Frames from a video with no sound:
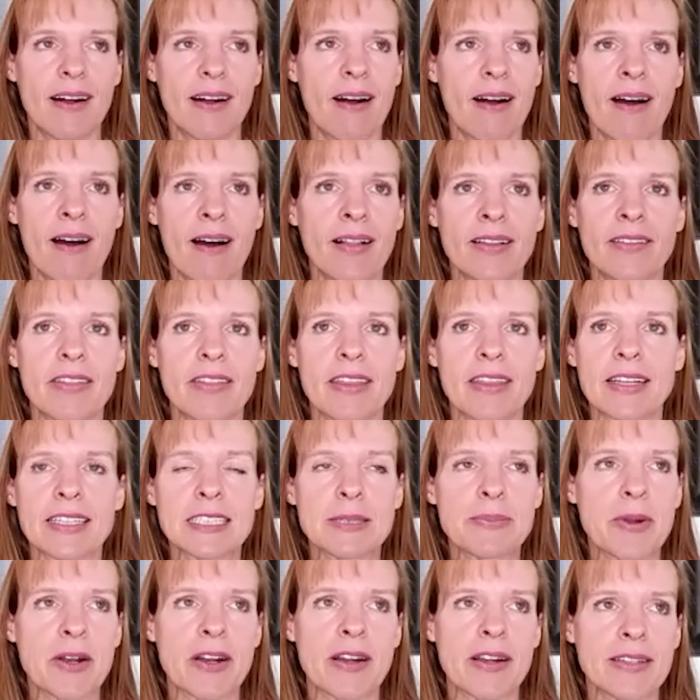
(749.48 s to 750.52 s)
all of the
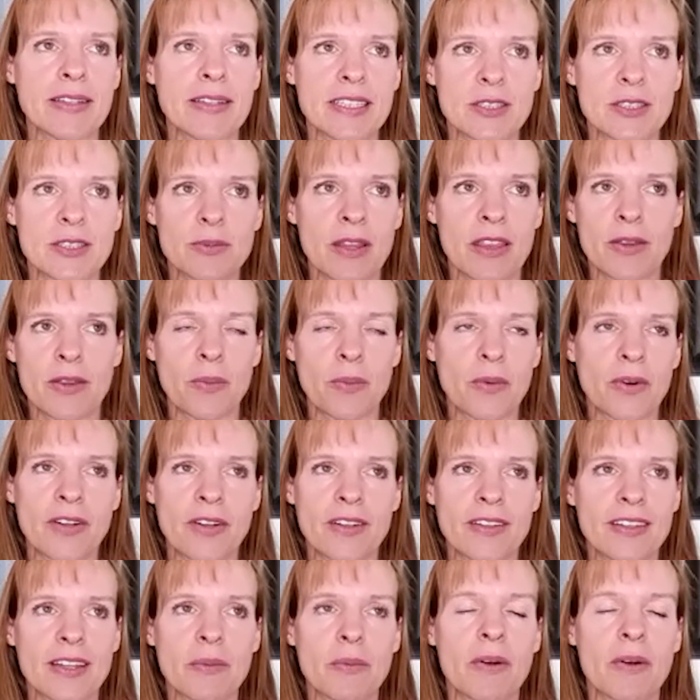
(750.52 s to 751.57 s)
experiences with the
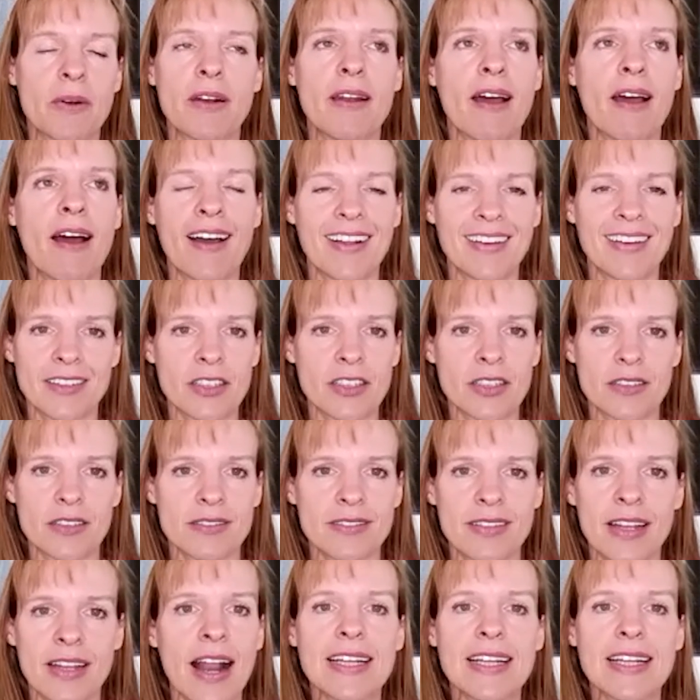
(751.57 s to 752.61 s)
world that
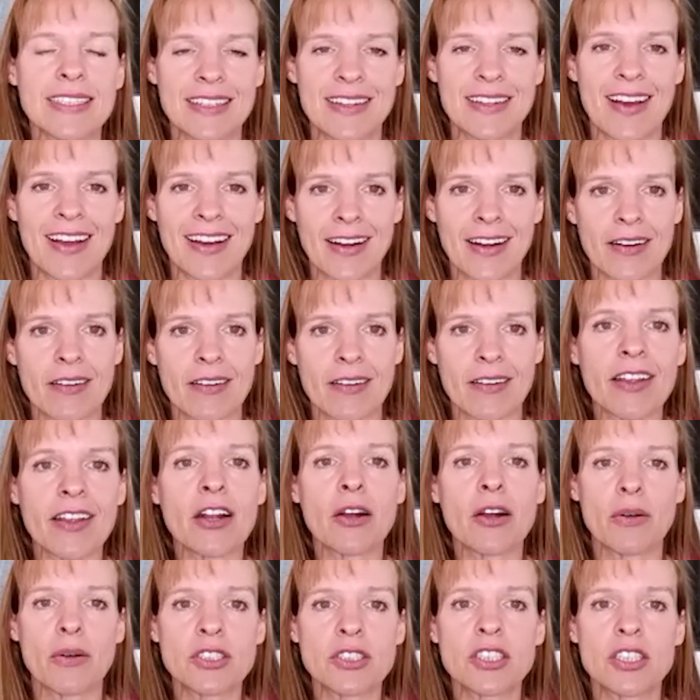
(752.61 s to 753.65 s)
I did not agree, you
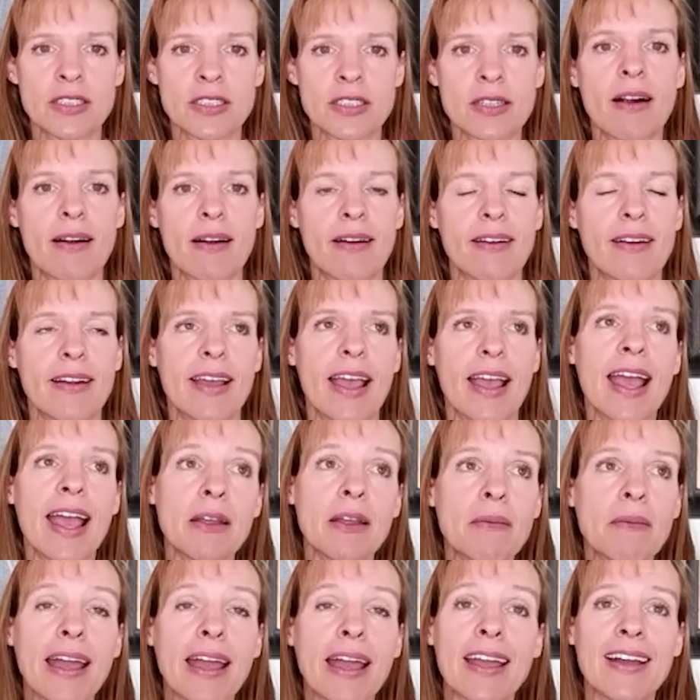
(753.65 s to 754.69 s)
know, it was just hard.
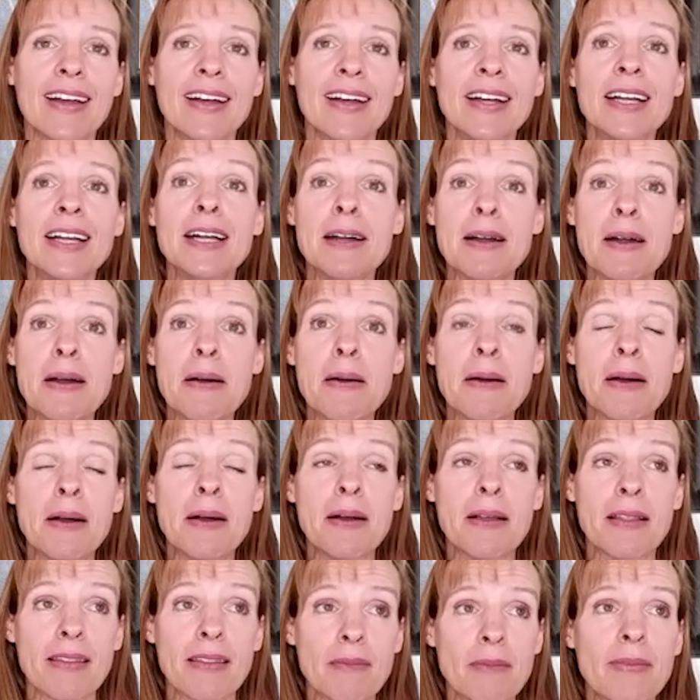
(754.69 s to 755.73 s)
Anyway,
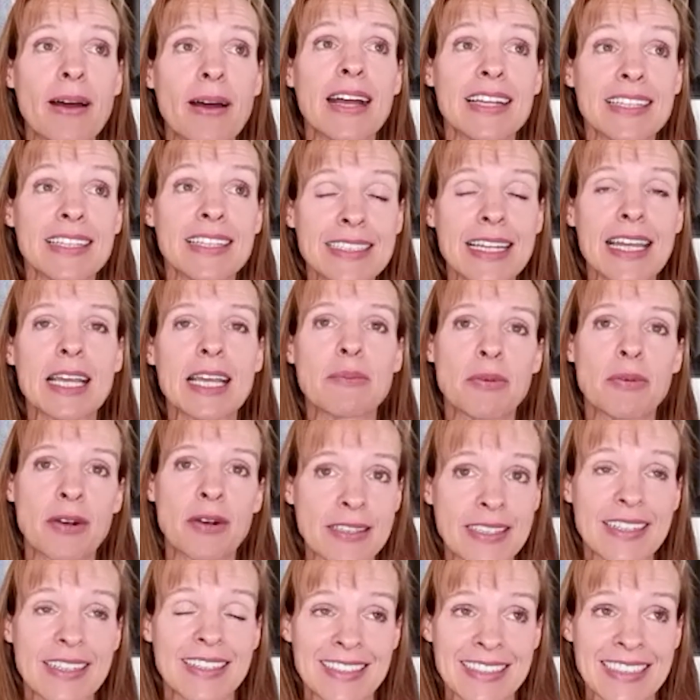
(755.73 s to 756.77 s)
my stake
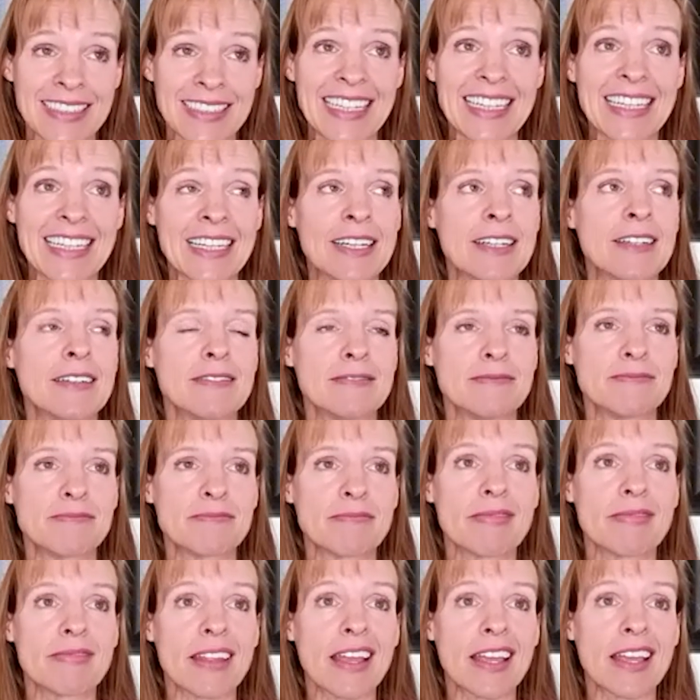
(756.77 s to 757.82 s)
presidency
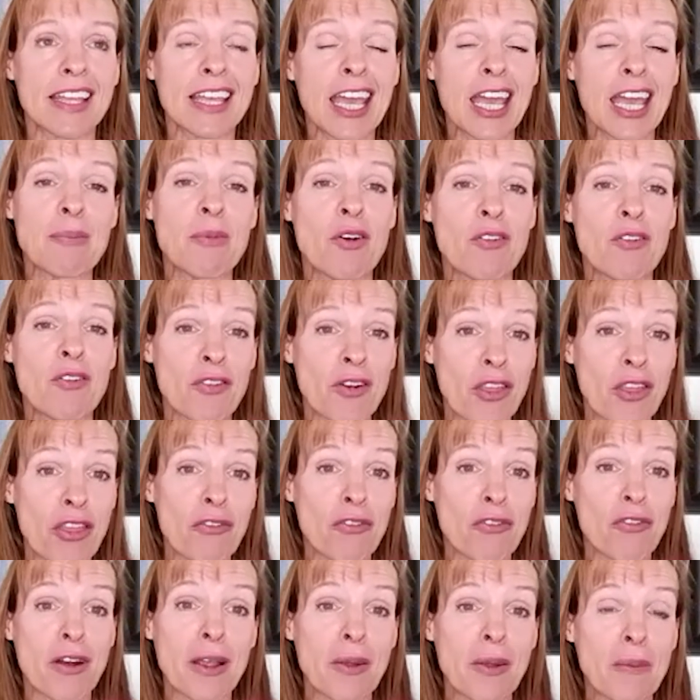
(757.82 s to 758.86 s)
came over
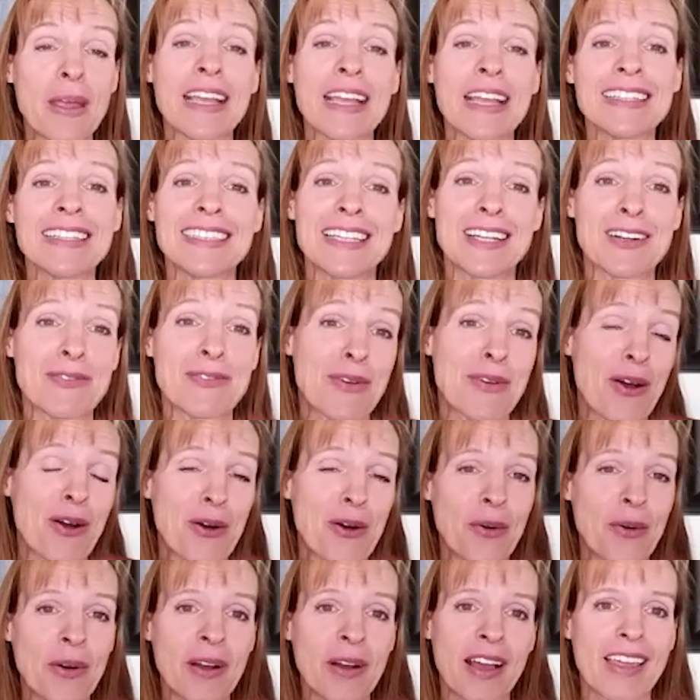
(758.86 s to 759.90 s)
3 weeks in a
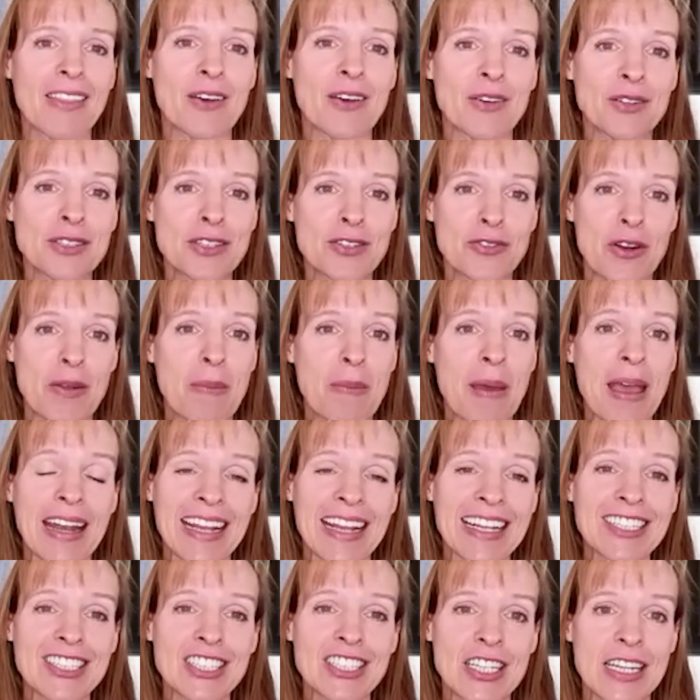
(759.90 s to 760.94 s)
row, and those 3 men
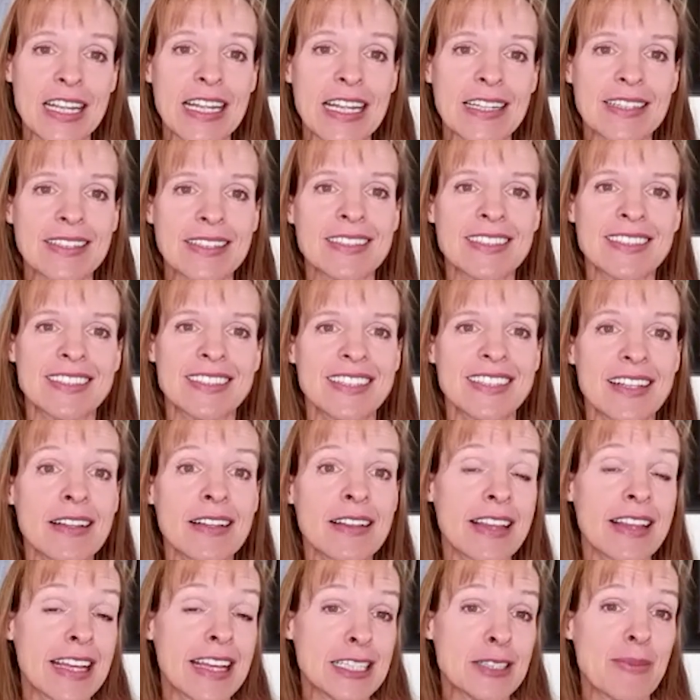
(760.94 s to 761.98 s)
in jeans
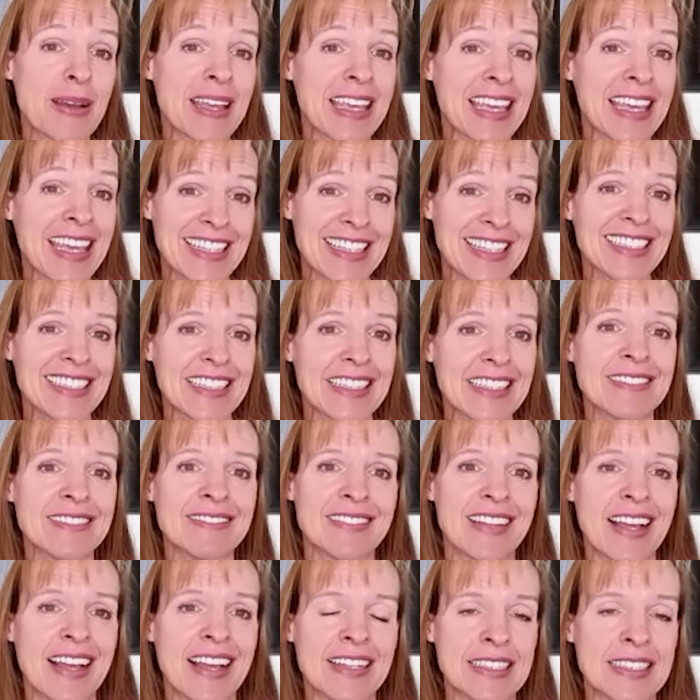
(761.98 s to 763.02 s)
cleaned my
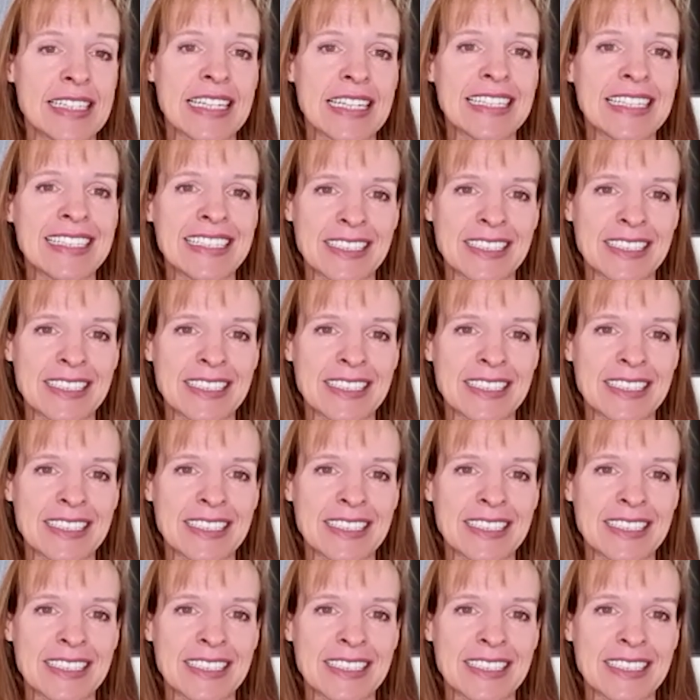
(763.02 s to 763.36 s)
kitchen and did.